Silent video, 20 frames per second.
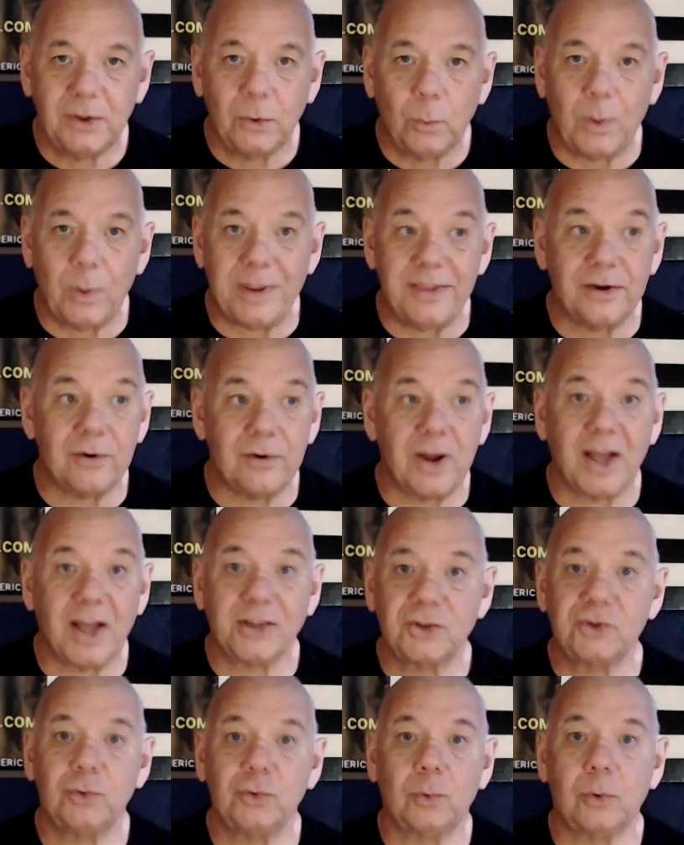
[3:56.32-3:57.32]
when they're
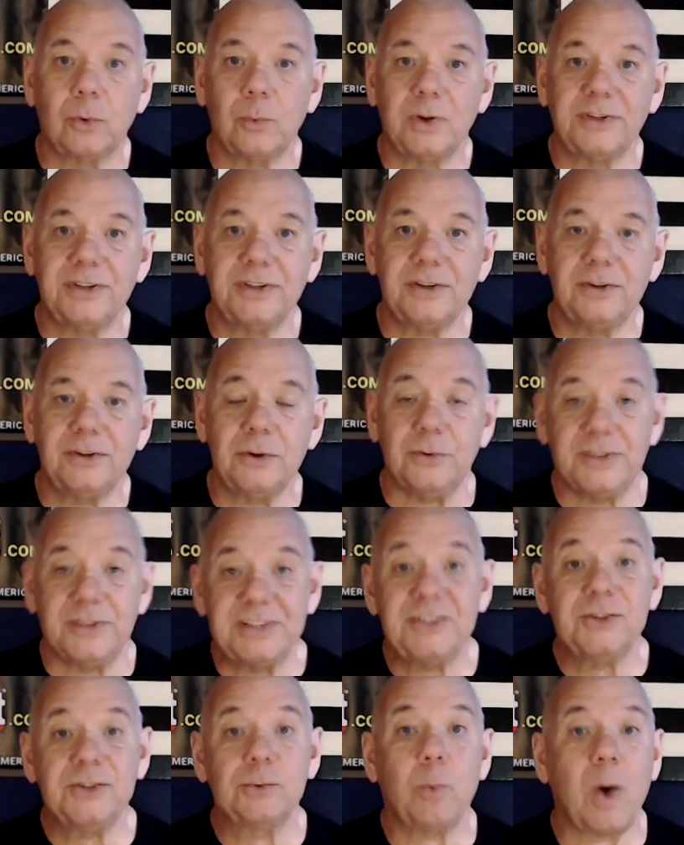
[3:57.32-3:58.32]
not sure what to do.
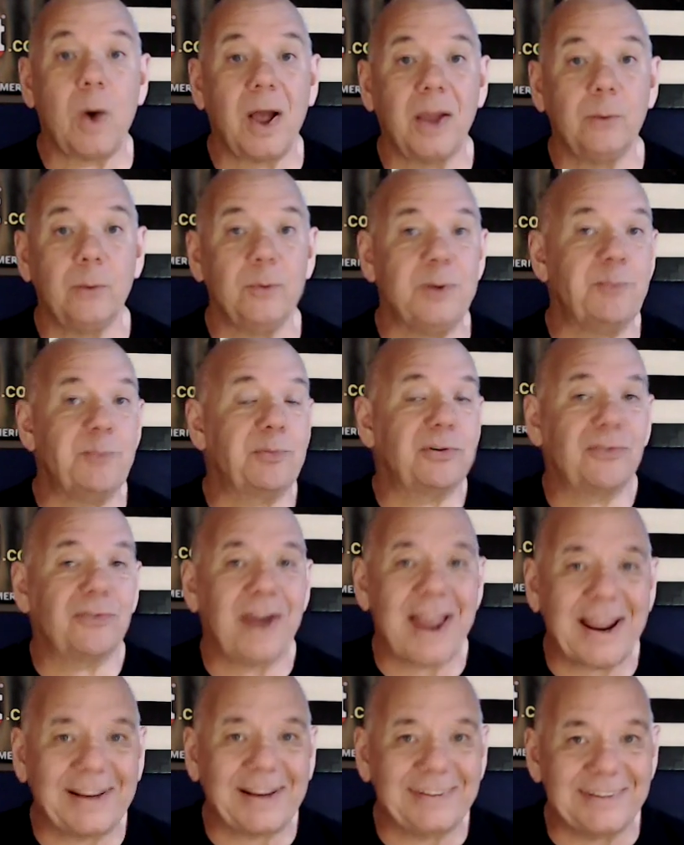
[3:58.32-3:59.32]
This is why we
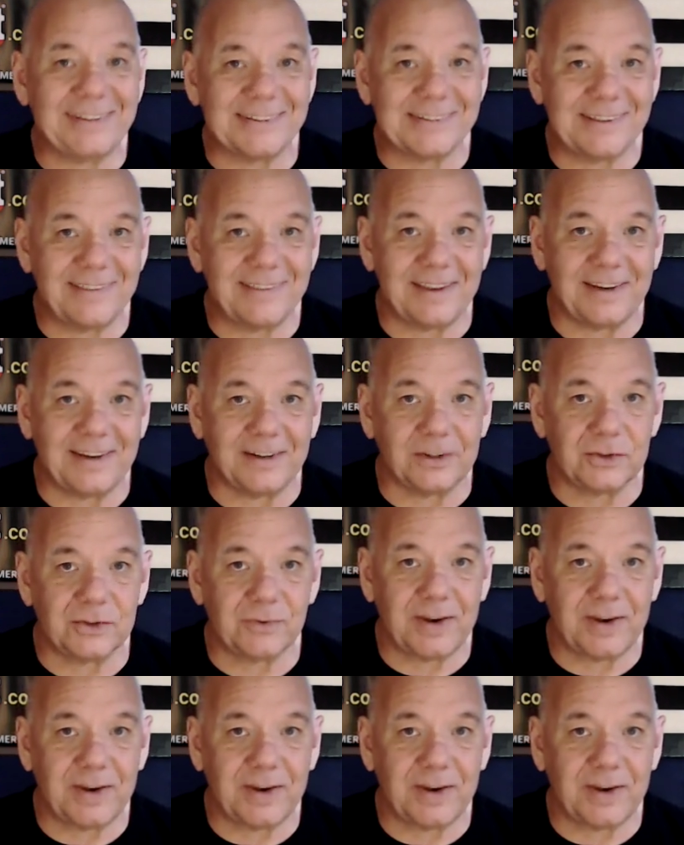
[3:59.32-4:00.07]
practice things,